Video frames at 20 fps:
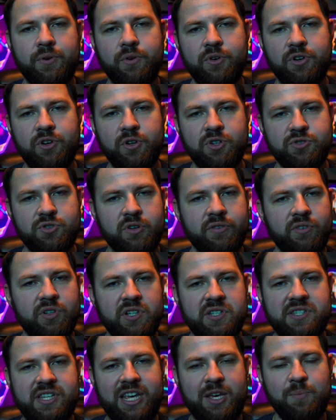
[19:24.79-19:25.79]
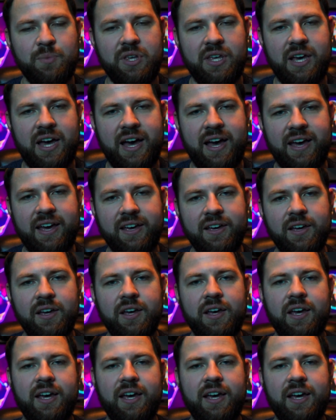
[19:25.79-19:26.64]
or your serverless API